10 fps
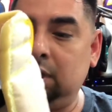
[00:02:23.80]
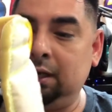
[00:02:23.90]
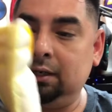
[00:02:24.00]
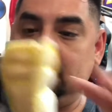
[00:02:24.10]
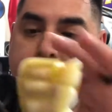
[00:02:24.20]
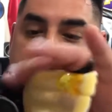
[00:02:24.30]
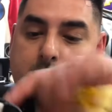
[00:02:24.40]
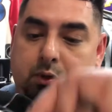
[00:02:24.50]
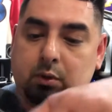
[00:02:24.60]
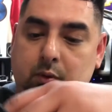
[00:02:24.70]
kind of leather
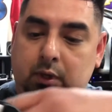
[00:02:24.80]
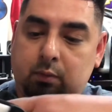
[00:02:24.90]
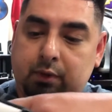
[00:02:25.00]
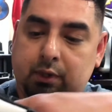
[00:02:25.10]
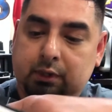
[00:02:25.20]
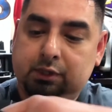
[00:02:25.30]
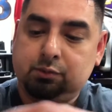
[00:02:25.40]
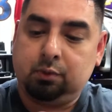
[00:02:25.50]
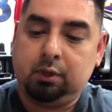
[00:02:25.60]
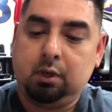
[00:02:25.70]
you're working with on this
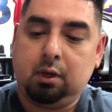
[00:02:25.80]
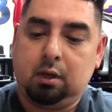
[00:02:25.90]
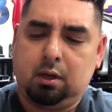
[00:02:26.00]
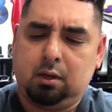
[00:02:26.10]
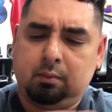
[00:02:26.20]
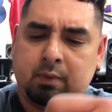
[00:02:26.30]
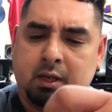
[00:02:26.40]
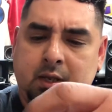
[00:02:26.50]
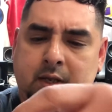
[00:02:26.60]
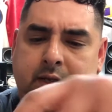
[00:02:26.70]
one, um,
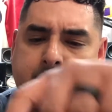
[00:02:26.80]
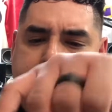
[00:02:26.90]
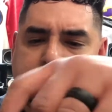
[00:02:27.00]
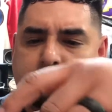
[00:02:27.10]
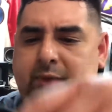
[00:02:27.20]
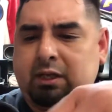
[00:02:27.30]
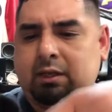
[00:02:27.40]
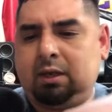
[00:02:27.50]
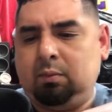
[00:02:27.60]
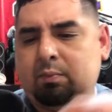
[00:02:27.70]
this would be
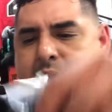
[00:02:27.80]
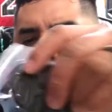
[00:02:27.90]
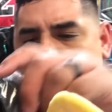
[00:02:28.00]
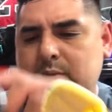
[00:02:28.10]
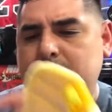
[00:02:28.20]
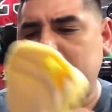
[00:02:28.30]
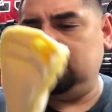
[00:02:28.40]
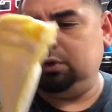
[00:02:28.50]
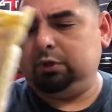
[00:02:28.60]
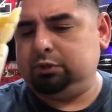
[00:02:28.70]
comparable
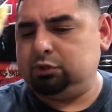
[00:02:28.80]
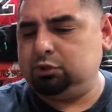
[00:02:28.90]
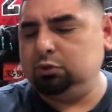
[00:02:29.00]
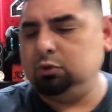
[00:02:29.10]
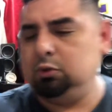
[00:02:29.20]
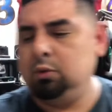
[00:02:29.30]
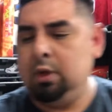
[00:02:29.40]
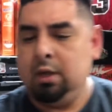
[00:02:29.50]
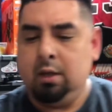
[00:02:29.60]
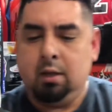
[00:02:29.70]
to
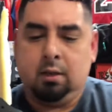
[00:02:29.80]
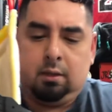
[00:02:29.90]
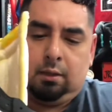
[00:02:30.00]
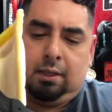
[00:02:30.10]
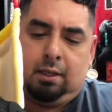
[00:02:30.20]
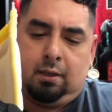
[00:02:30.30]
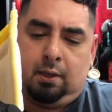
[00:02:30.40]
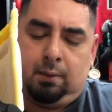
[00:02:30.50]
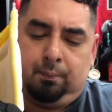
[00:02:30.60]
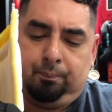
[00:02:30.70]
the
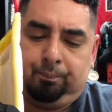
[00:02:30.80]
um,